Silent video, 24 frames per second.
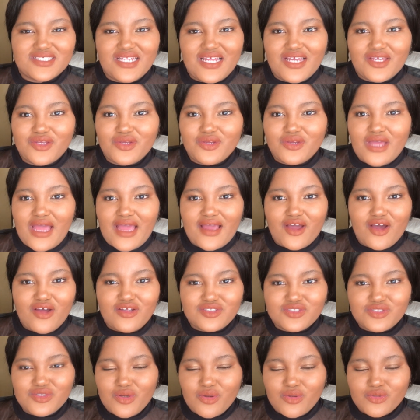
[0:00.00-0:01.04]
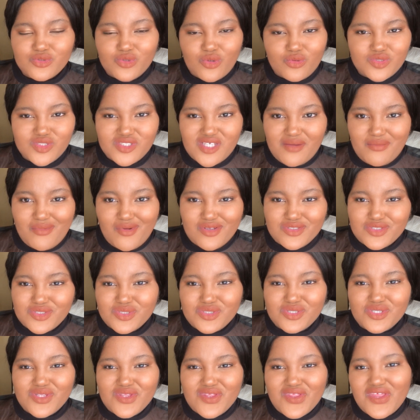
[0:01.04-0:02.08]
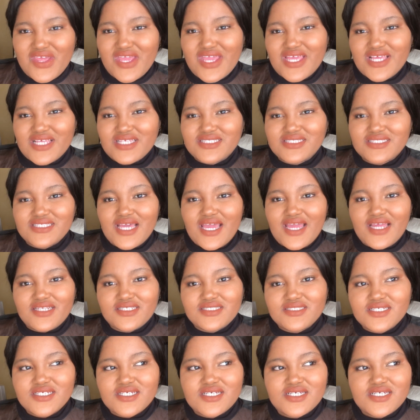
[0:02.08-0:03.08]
Like, I can't talk to her about certain things, and